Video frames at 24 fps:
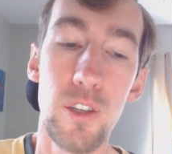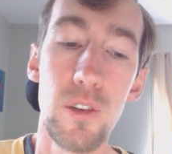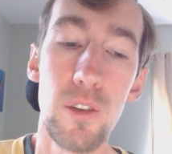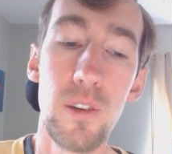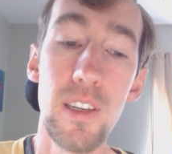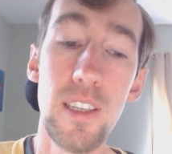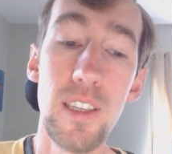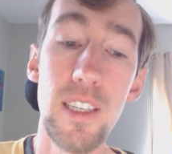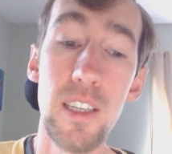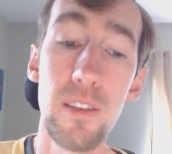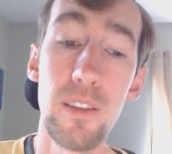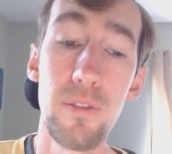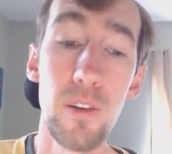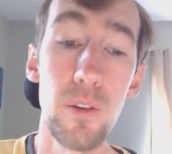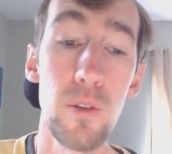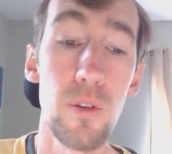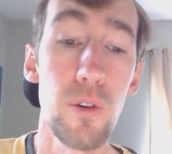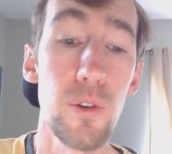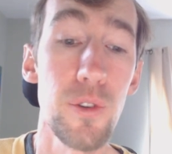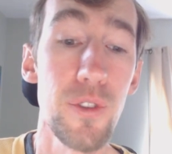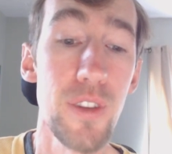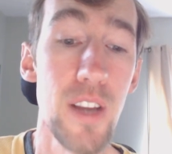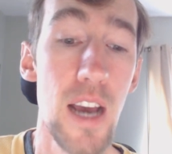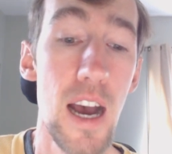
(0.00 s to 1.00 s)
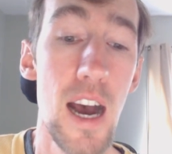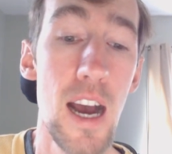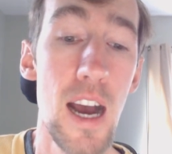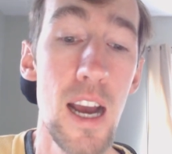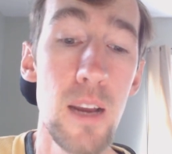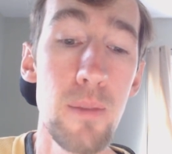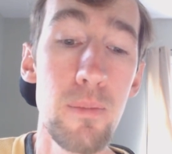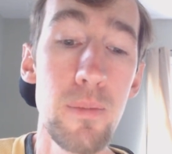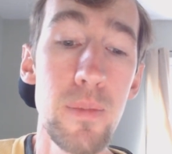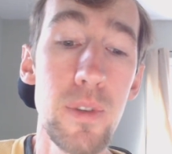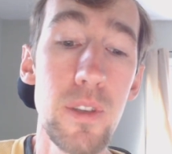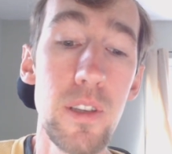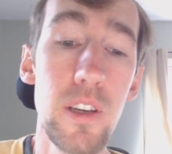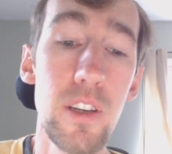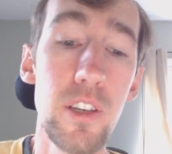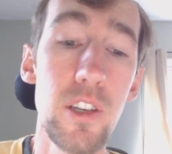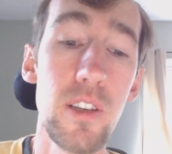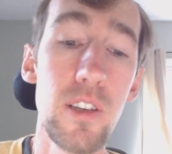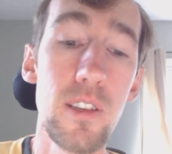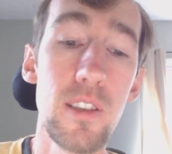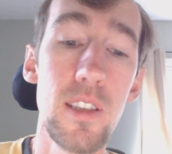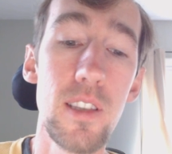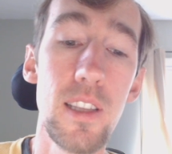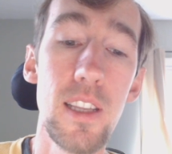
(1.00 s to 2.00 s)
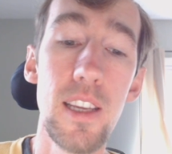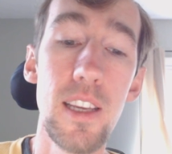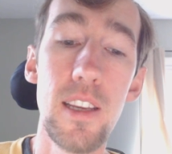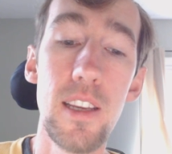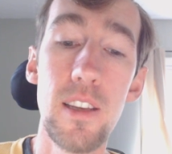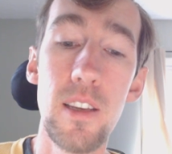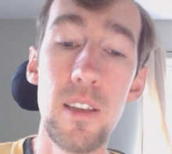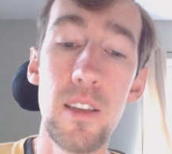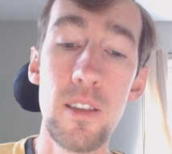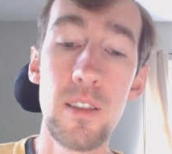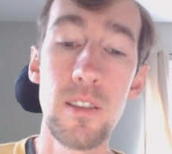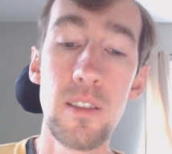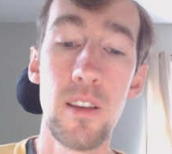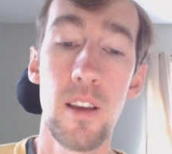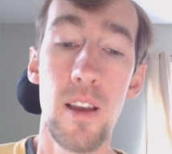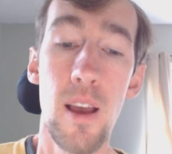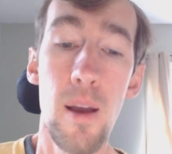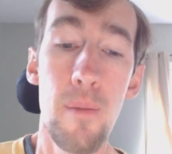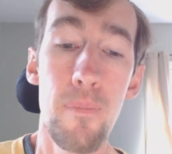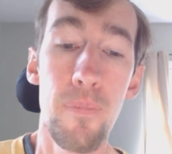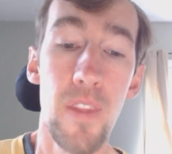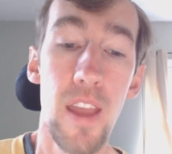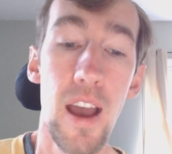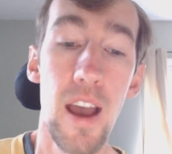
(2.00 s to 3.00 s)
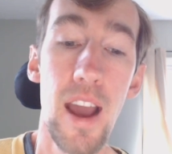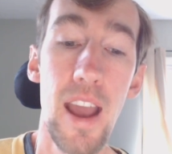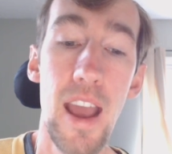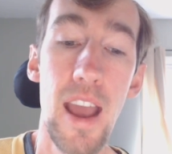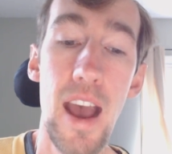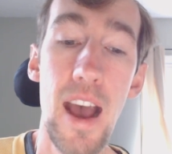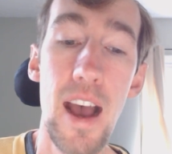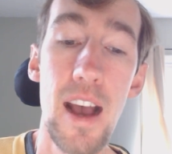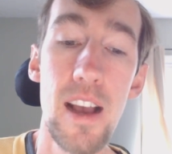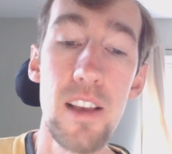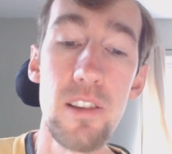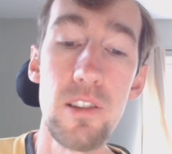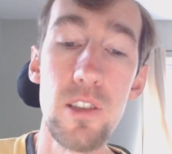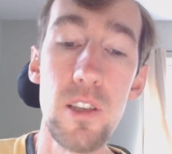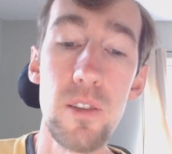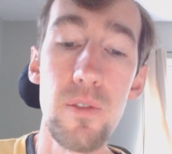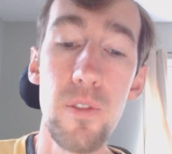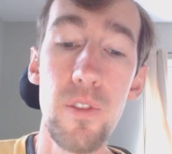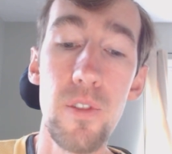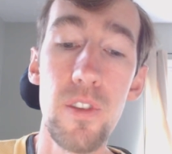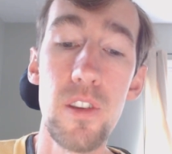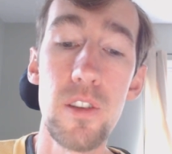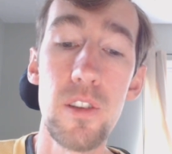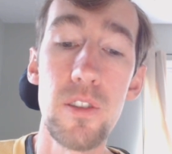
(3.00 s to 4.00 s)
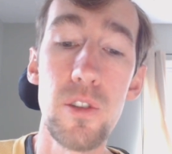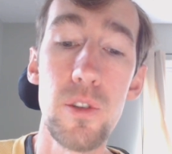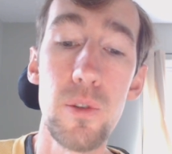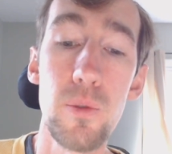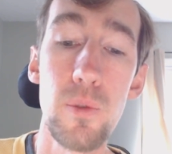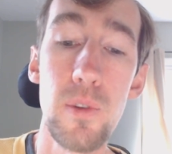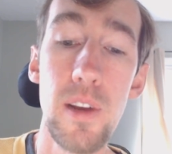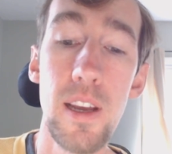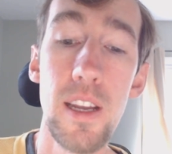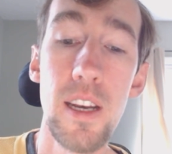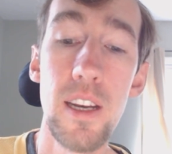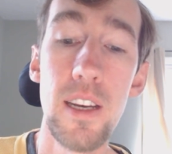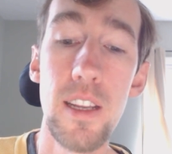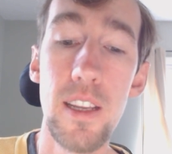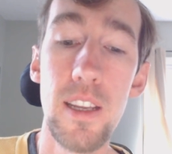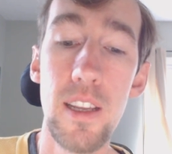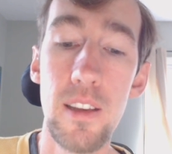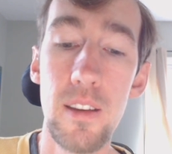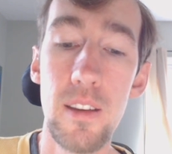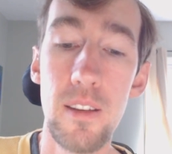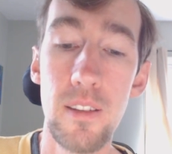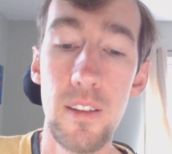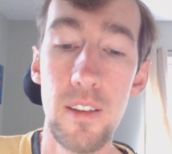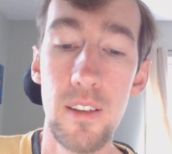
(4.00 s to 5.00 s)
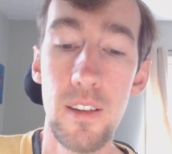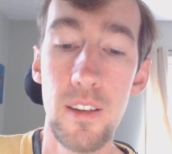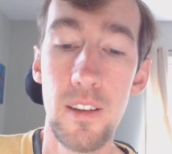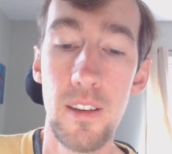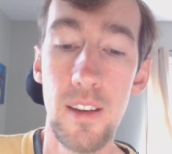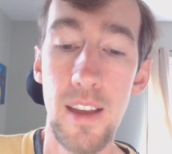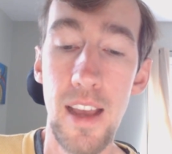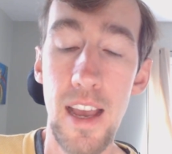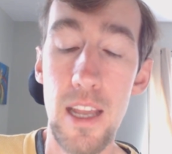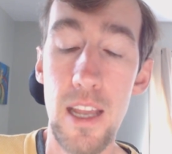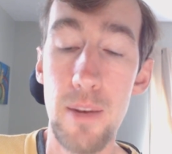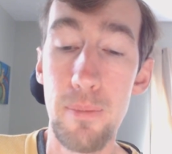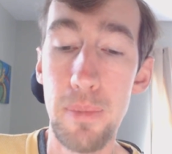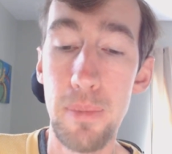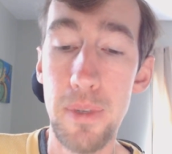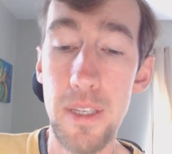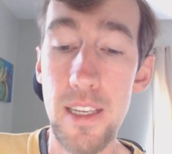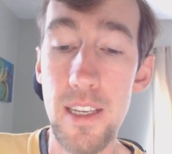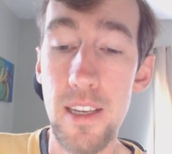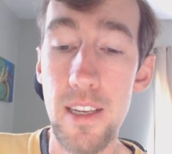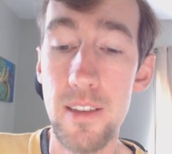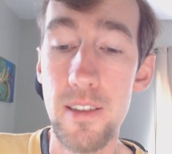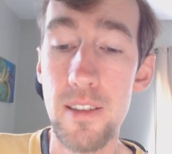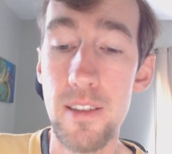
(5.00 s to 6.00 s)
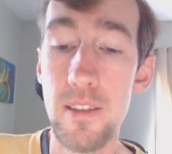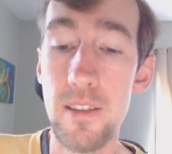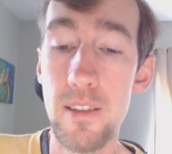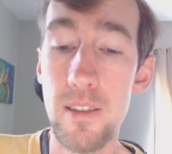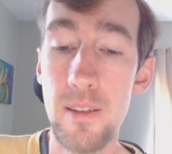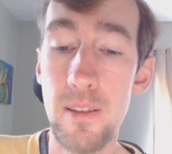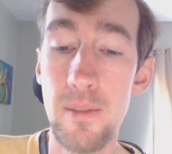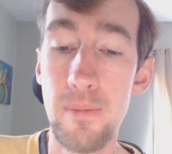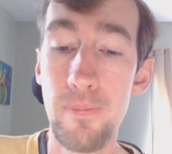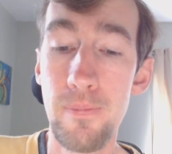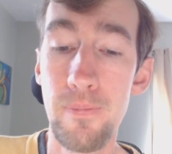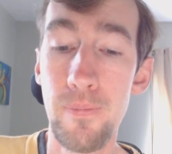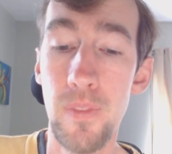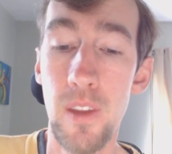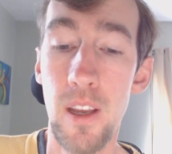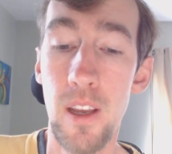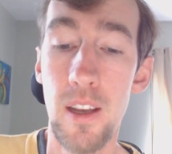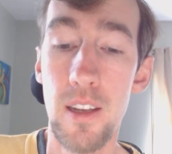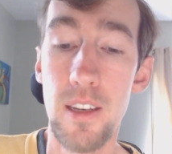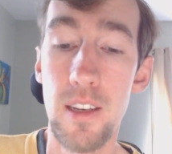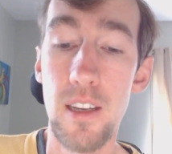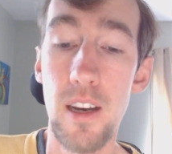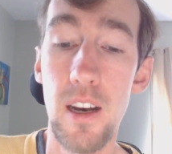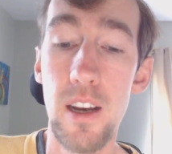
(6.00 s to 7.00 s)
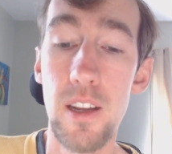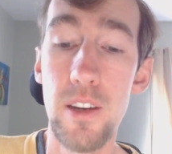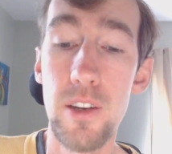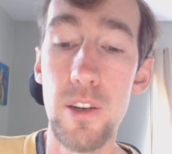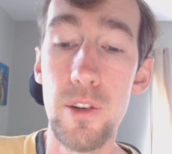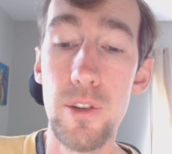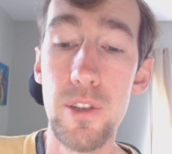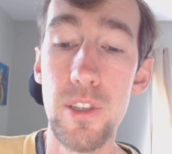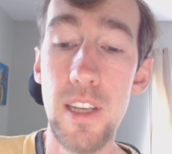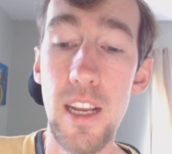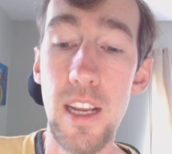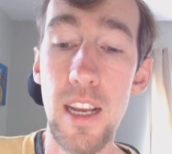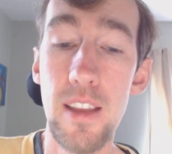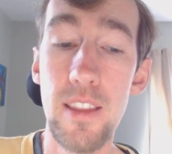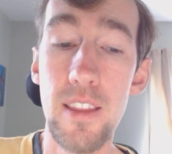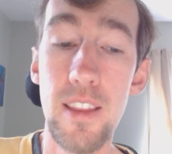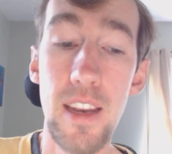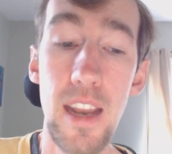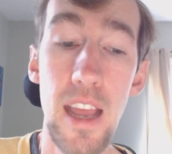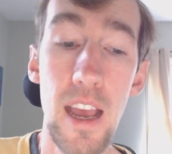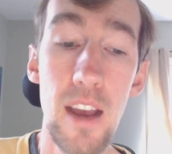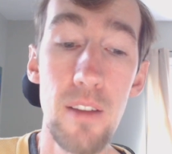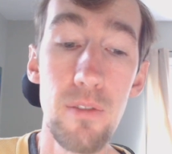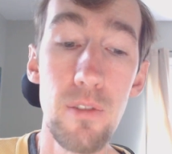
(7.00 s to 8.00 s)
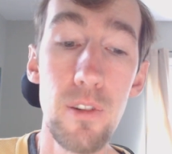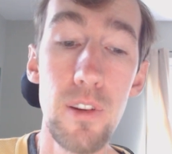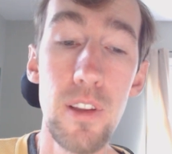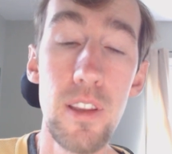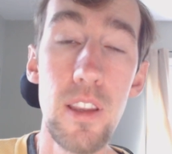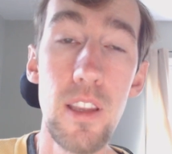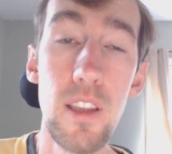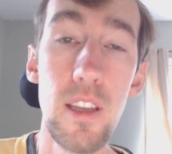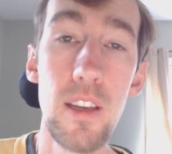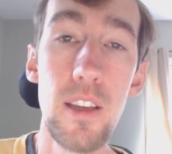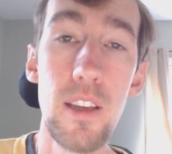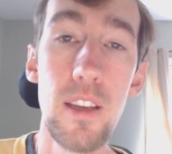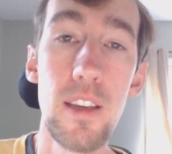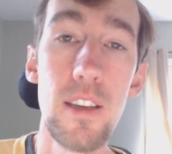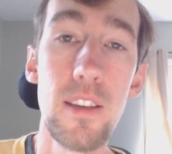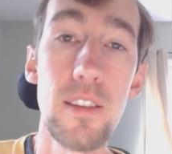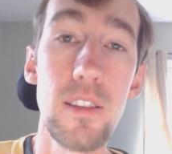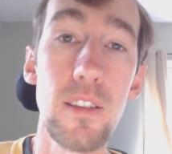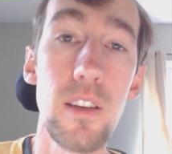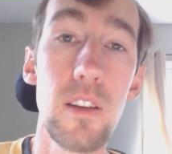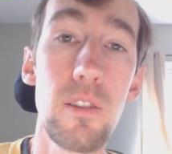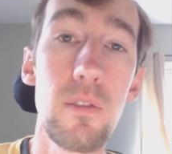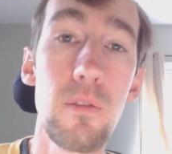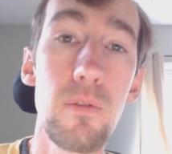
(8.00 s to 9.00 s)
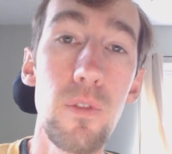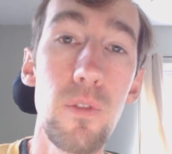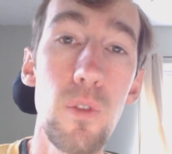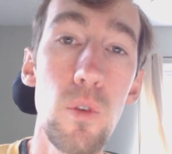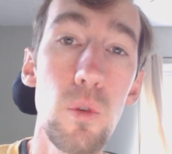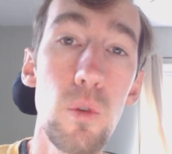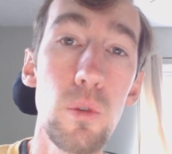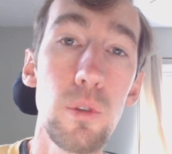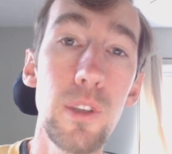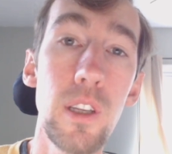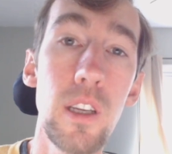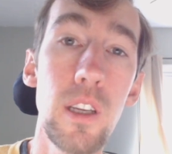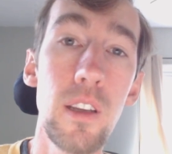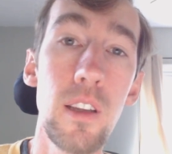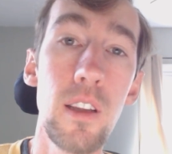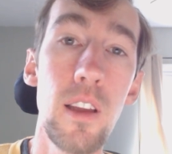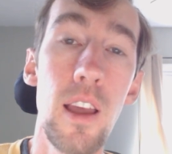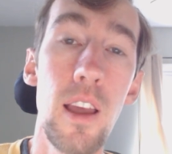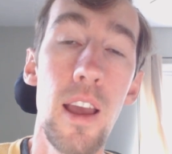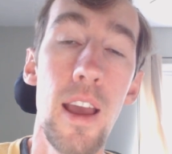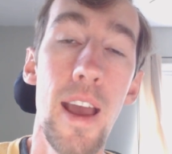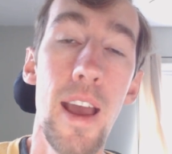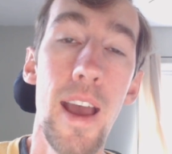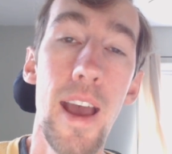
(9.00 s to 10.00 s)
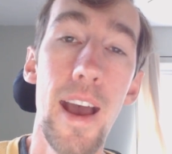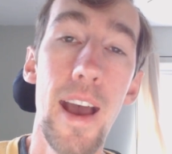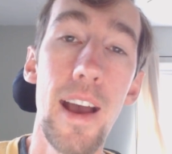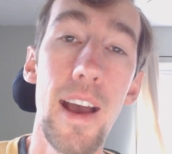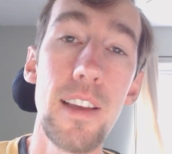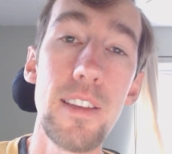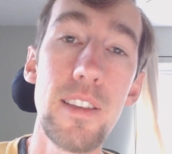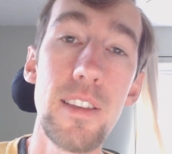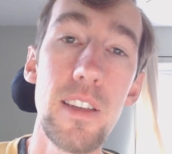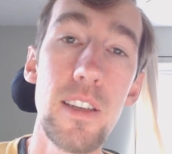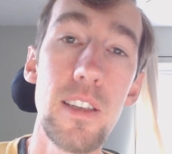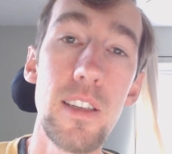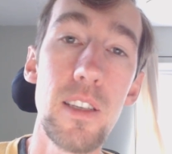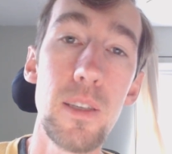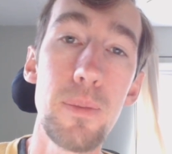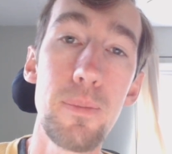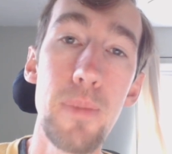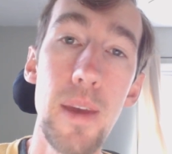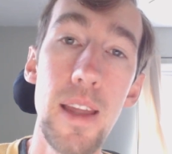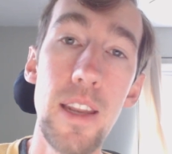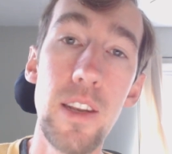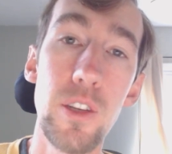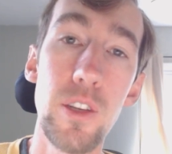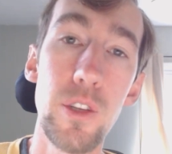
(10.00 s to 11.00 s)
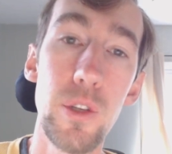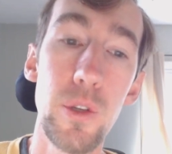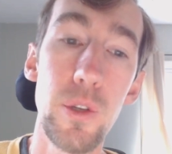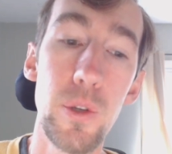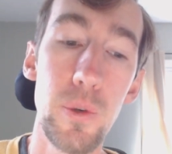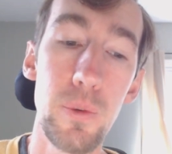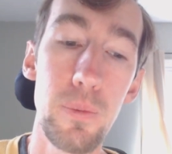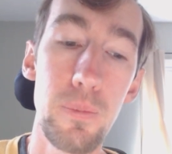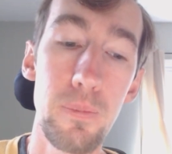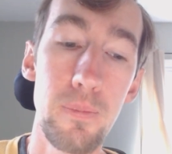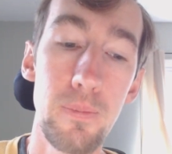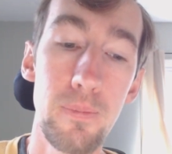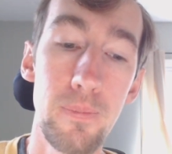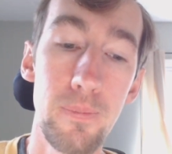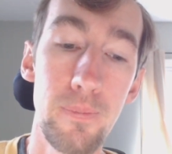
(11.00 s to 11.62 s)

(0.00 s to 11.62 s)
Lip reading: During difficult times such as these, I ask for the serenity and peace to understand that everything is unfolding as it is meant to.